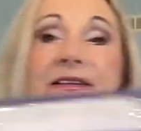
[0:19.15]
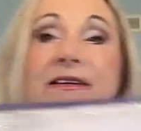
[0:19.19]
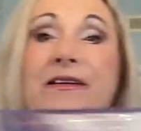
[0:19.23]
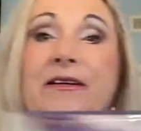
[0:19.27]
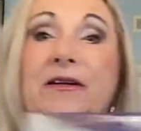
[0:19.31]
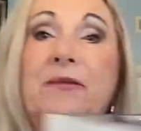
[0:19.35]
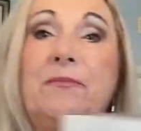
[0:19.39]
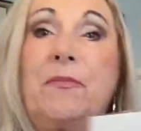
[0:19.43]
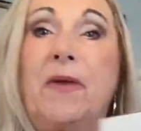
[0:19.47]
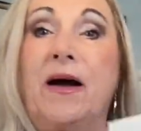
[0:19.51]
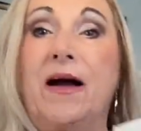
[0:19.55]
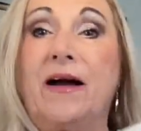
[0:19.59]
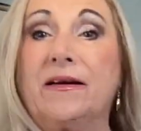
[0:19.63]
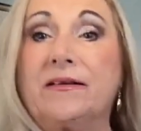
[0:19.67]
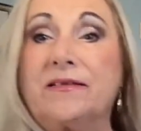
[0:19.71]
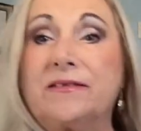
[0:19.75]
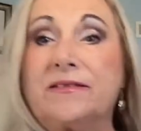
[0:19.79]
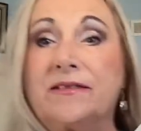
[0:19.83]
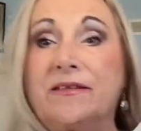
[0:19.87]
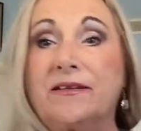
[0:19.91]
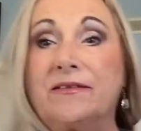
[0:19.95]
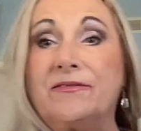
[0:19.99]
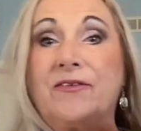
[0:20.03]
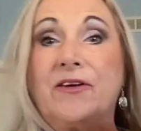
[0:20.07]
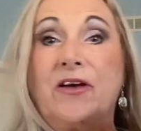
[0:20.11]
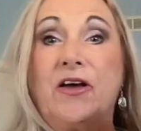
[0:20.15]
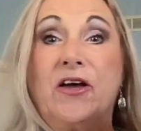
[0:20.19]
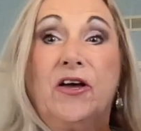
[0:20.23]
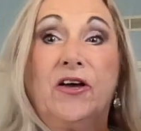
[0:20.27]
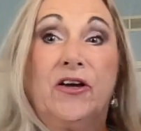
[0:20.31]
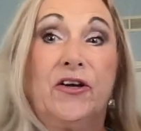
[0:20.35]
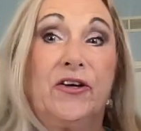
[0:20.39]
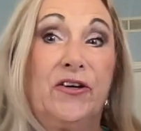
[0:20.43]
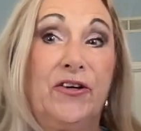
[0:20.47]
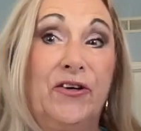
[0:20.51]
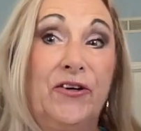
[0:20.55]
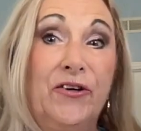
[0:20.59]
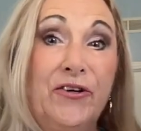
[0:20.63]
little box of
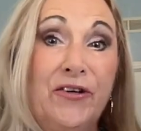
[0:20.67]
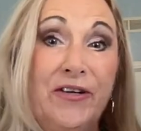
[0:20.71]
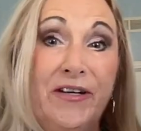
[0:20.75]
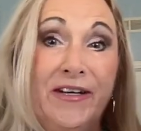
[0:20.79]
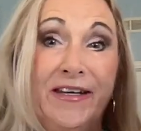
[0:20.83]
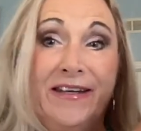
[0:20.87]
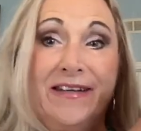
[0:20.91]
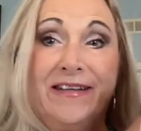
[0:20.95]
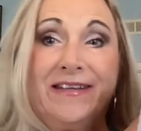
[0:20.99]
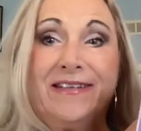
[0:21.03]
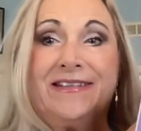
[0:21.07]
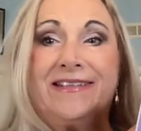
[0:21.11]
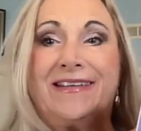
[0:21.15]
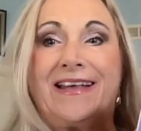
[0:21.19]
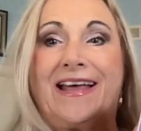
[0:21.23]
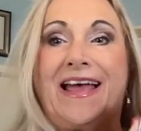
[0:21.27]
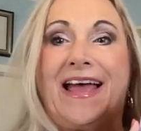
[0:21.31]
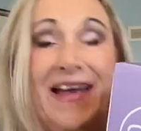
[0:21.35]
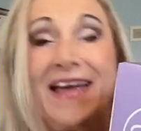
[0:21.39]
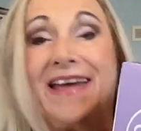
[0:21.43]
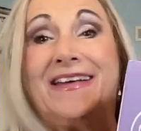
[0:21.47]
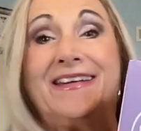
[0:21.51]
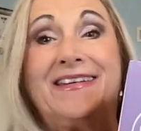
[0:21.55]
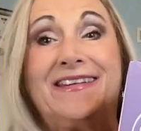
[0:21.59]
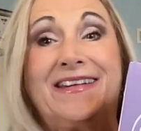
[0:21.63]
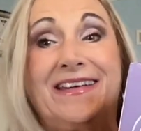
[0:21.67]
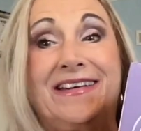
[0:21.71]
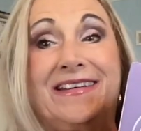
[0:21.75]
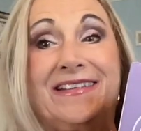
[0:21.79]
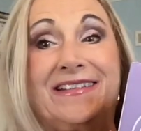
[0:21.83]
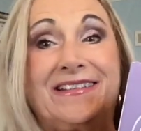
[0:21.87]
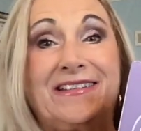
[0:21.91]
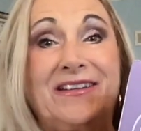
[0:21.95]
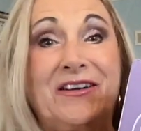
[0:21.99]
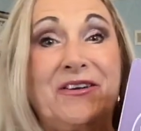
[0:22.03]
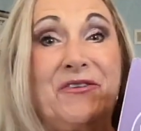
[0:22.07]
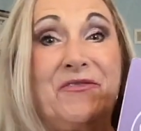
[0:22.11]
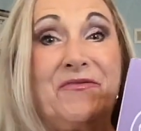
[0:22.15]
goodies and
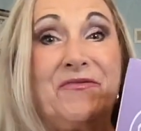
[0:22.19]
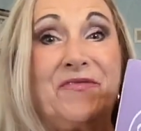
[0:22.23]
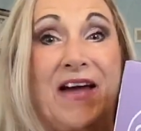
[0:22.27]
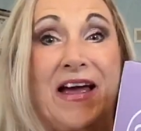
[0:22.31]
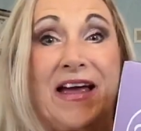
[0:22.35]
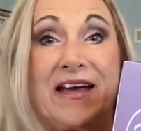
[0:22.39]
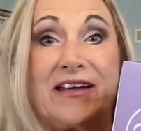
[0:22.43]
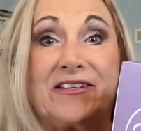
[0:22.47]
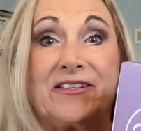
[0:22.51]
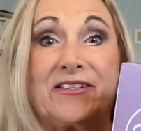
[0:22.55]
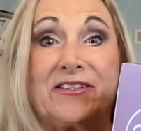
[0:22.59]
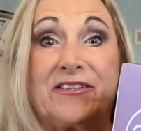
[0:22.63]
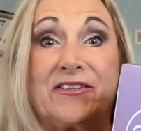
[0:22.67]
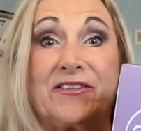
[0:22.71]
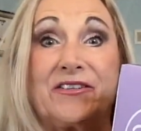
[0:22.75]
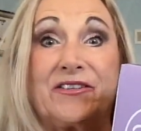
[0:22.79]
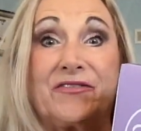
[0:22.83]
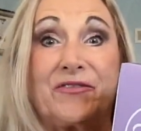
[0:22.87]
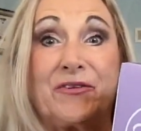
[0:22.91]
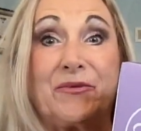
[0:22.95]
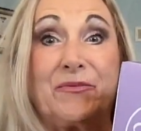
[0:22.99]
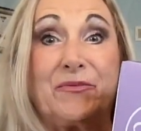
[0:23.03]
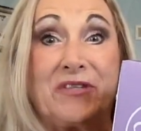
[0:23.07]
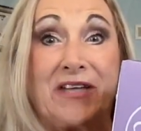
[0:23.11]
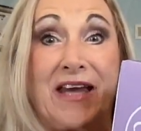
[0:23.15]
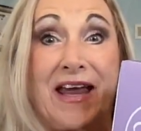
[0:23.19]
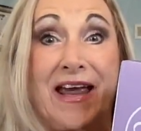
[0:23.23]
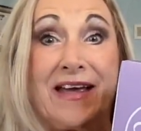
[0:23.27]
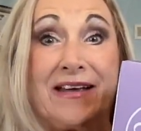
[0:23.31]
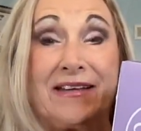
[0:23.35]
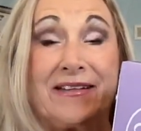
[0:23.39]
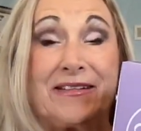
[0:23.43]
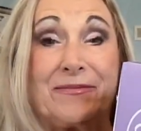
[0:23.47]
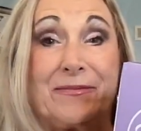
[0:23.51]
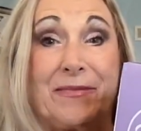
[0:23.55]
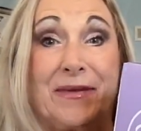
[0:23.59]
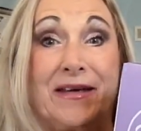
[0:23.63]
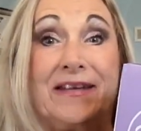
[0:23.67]
these new fashions from
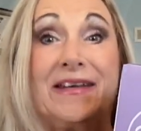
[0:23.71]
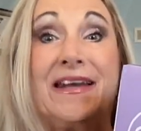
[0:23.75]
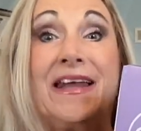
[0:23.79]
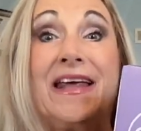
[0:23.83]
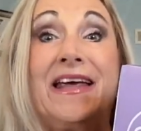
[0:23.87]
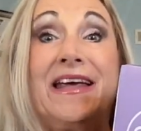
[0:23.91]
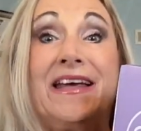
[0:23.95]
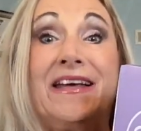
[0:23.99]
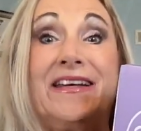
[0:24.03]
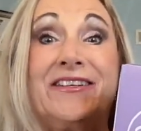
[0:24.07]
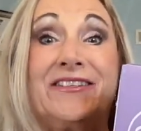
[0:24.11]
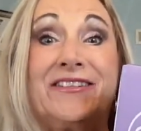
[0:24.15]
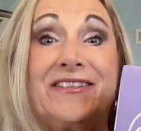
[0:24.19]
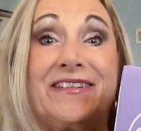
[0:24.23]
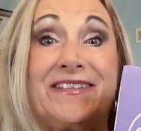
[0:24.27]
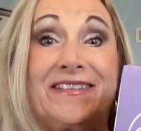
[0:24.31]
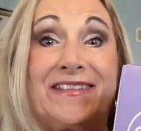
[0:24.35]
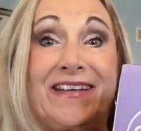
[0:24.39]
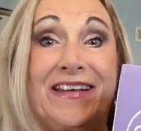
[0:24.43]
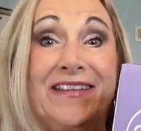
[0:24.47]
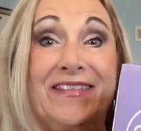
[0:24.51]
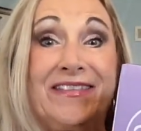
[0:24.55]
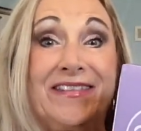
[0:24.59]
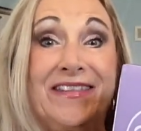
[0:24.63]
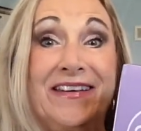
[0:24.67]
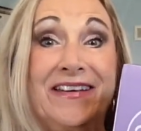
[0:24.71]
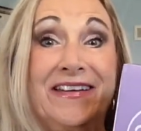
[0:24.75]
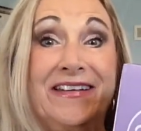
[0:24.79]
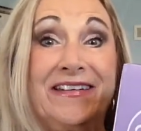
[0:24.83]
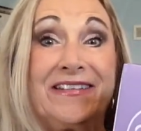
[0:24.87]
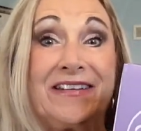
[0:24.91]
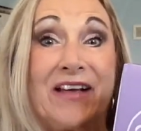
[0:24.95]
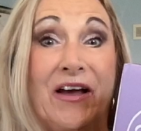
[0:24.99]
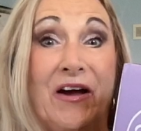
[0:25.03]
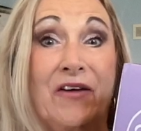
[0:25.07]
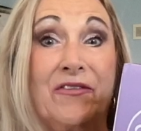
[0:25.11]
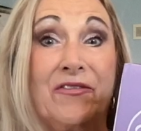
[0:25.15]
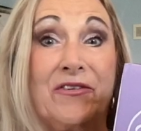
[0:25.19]
Jasmine. She sent
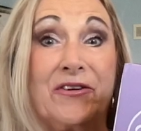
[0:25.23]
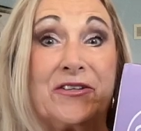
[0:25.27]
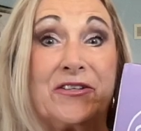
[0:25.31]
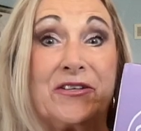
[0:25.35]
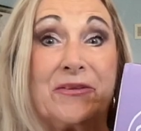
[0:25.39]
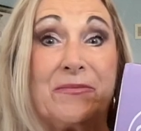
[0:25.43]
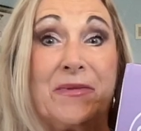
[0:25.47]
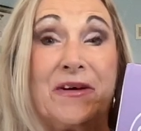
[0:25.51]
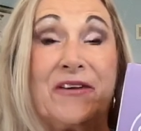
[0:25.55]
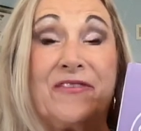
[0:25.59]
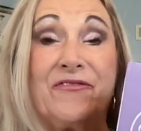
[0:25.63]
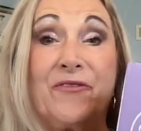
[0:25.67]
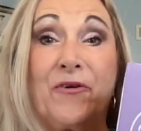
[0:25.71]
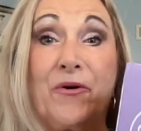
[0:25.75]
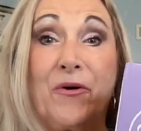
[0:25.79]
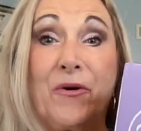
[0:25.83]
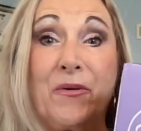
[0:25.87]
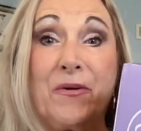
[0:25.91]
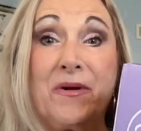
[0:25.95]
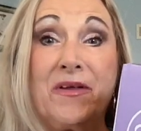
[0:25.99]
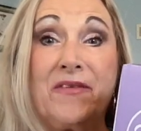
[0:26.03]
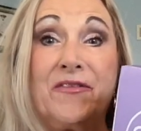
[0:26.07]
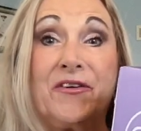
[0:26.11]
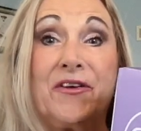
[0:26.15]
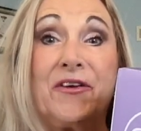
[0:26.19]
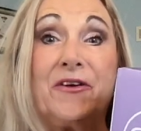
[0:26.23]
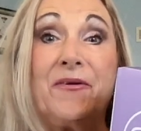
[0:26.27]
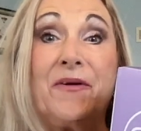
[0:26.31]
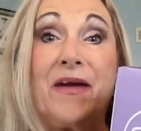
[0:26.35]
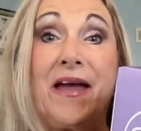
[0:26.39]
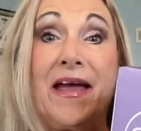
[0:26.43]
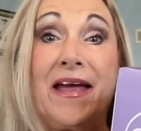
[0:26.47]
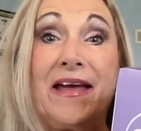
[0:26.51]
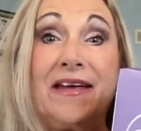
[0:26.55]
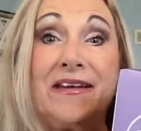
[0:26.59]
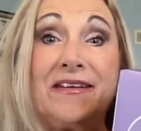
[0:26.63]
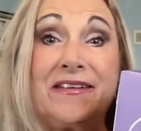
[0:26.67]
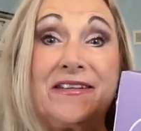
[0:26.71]
these over to me for review
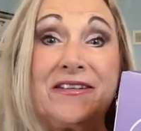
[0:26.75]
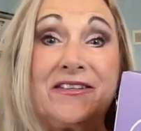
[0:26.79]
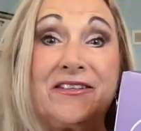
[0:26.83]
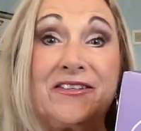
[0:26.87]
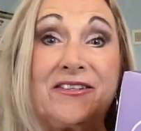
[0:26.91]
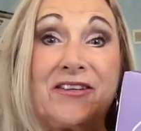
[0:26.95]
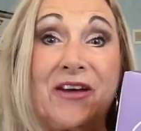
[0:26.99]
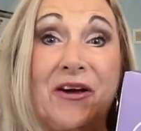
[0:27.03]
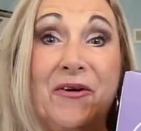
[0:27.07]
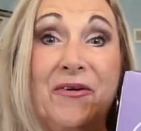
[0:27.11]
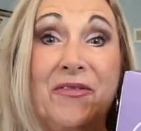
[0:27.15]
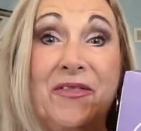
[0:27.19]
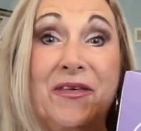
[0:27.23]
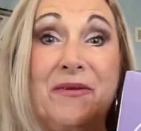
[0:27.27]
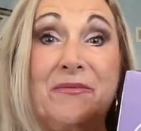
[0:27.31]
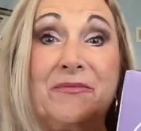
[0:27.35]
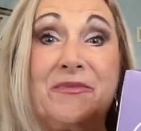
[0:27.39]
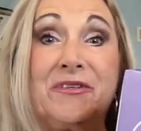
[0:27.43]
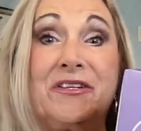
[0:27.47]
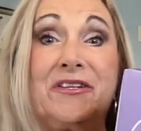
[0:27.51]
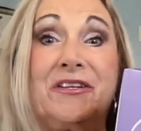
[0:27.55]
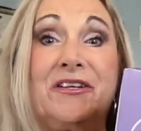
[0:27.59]
and to show them to